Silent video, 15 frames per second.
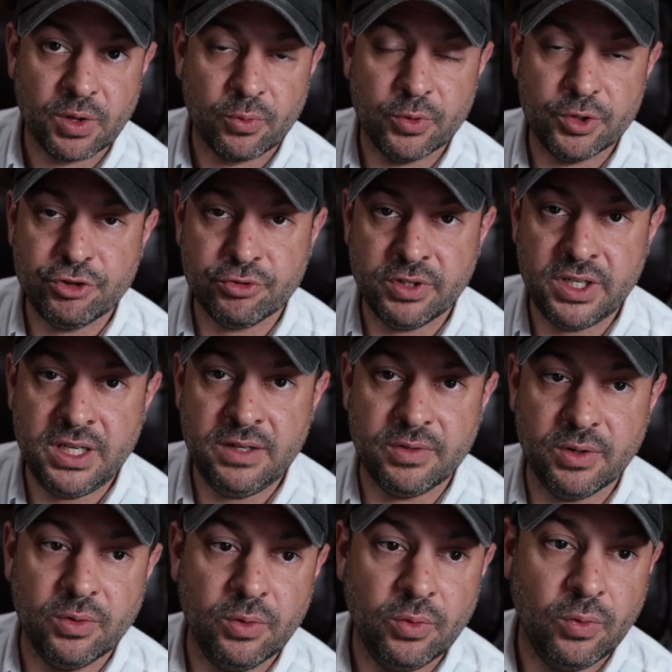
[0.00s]
retrieved
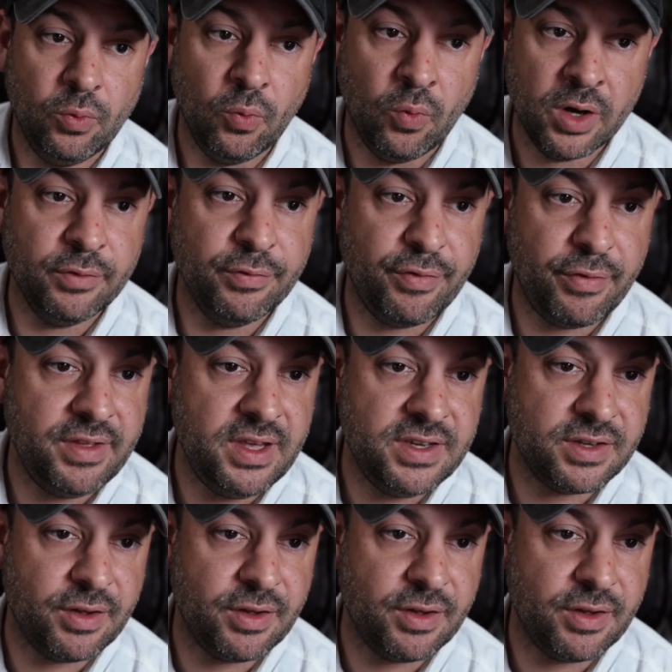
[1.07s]
one of these